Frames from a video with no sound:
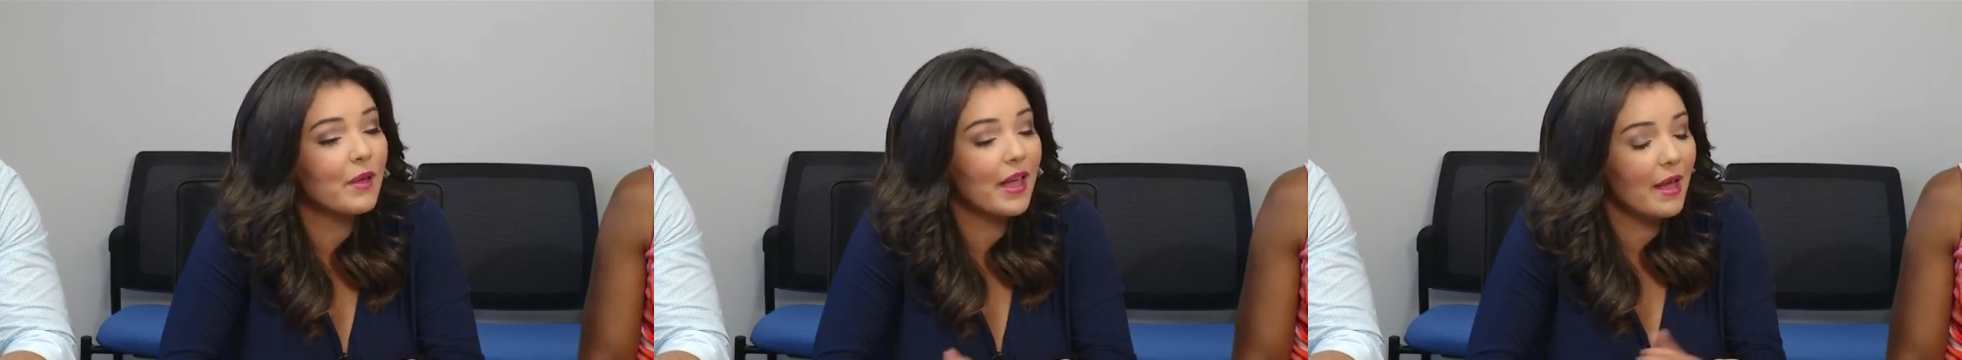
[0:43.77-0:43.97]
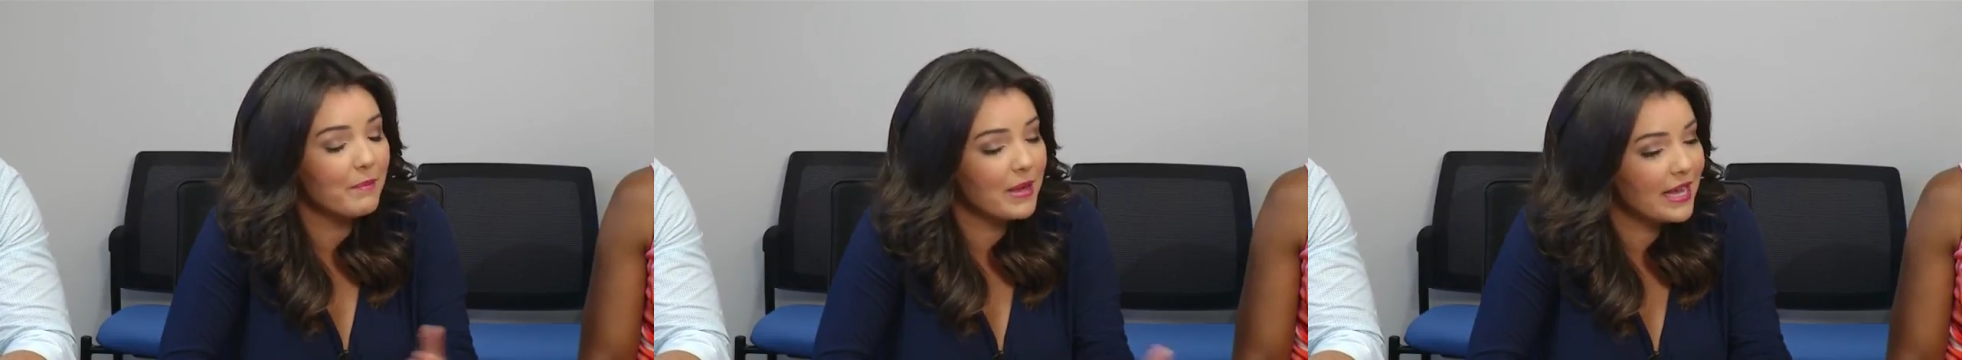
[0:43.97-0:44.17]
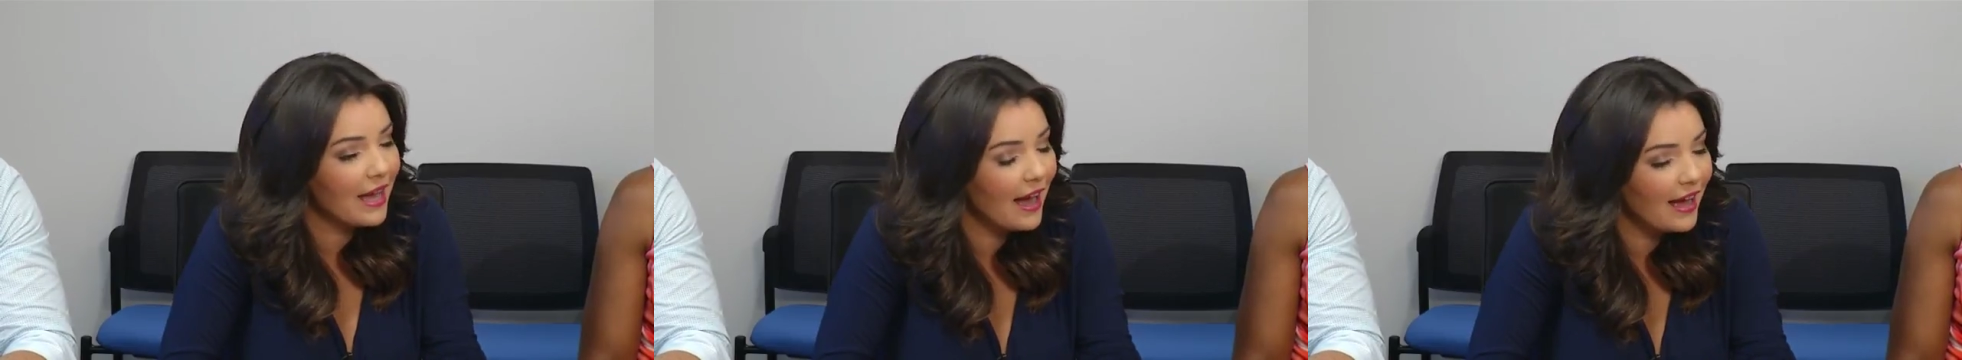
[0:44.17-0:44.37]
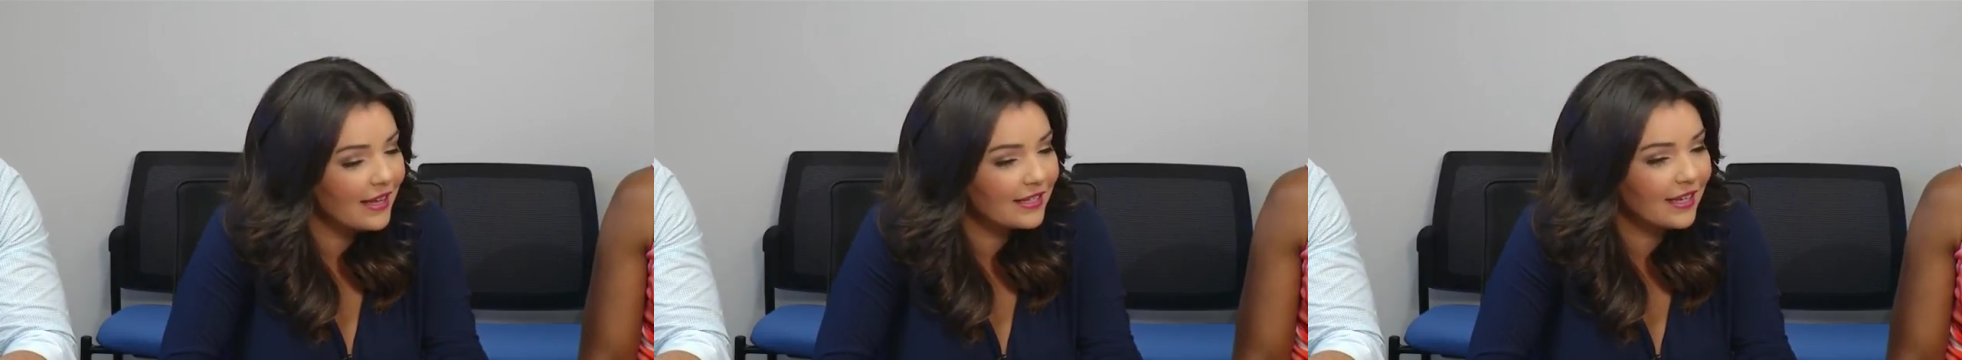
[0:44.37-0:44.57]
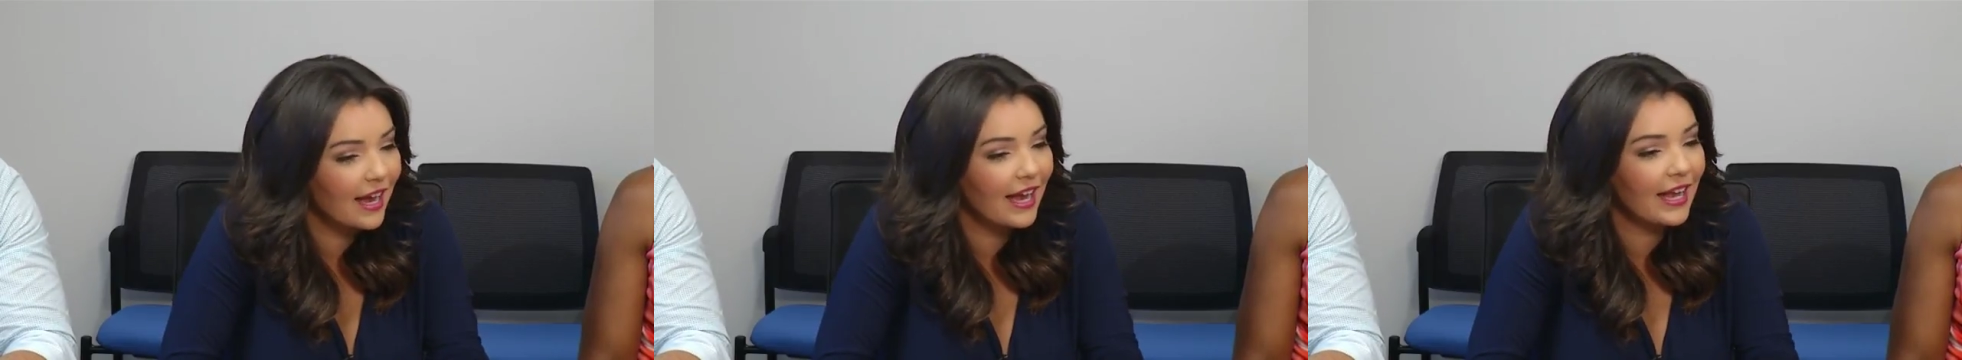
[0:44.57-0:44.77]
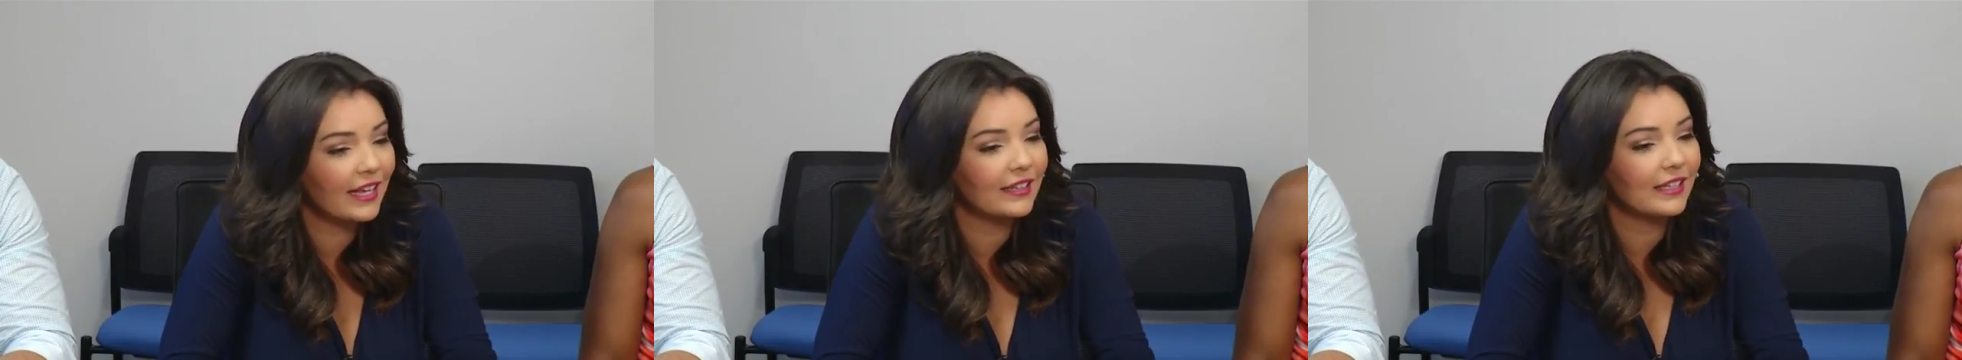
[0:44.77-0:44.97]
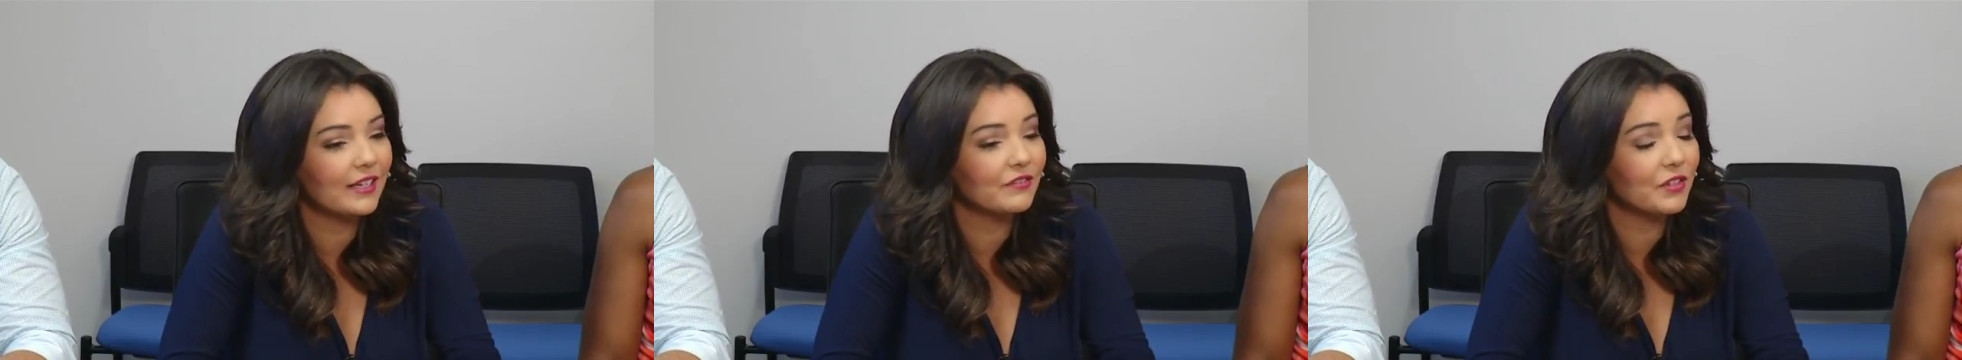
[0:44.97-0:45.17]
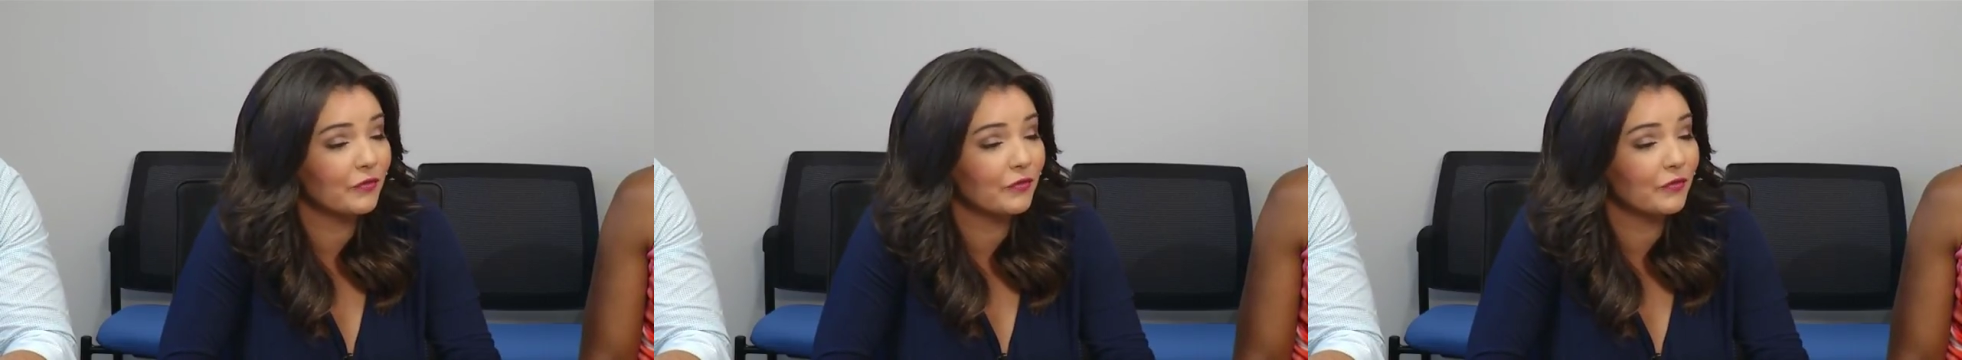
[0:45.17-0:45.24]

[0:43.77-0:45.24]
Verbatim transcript: and because I had lived